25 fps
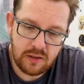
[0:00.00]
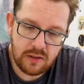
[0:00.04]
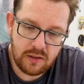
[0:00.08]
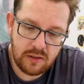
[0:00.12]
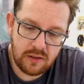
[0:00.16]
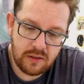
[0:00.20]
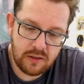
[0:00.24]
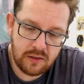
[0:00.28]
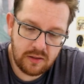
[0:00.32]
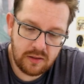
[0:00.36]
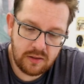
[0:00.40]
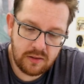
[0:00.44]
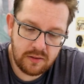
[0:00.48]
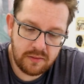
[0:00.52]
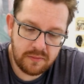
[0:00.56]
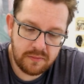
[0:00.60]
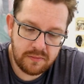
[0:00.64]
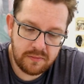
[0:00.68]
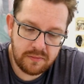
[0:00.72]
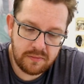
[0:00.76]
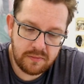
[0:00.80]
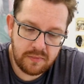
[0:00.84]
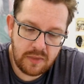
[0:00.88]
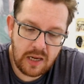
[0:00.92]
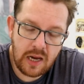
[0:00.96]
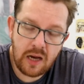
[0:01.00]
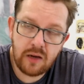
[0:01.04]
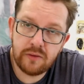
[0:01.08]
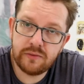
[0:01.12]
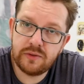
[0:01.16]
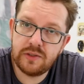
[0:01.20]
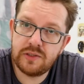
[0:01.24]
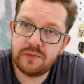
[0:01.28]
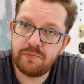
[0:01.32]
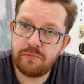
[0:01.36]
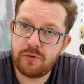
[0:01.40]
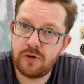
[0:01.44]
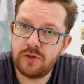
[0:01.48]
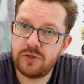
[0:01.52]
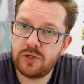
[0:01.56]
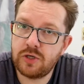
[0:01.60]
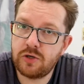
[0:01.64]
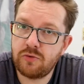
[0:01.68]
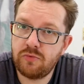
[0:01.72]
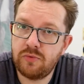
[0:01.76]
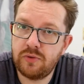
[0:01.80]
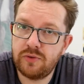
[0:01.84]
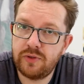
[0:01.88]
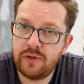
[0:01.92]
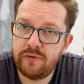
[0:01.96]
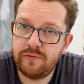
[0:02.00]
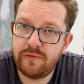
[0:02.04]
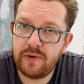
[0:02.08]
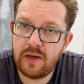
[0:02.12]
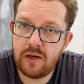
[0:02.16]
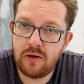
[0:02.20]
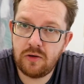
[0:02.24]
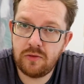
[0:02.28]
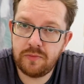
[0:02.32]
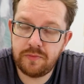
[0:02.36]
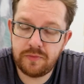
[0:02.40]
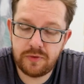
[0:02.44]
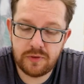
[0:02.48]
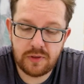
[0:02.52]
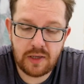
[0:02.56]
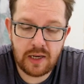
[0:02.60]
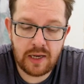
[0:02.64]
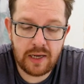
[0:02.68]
how this project will develop.